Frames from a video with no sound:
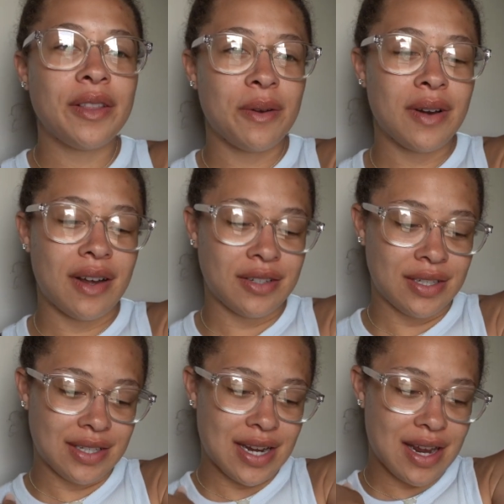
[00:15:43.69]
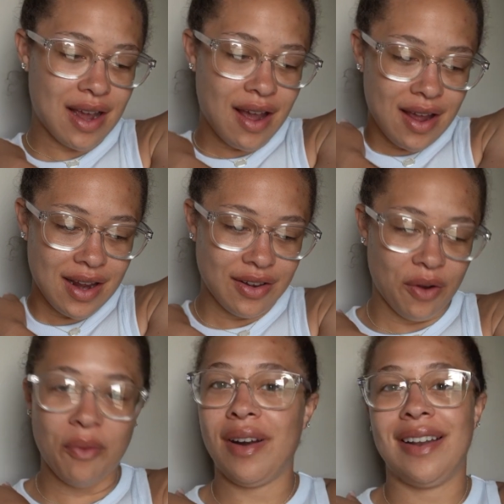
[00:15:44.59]
through it, I was just like, I
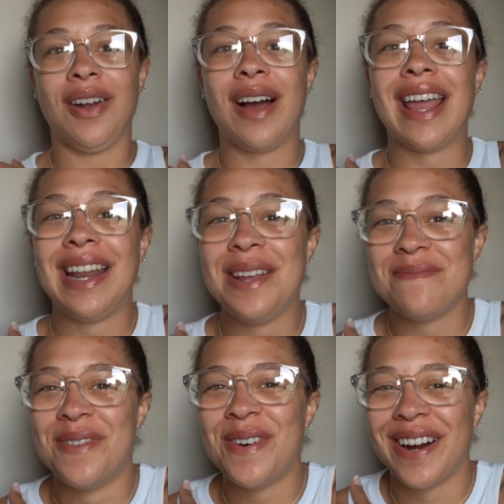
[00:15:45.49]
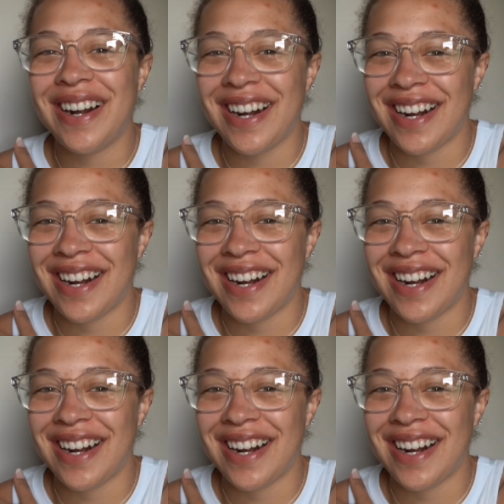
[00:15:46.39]
don't want to talk anymore.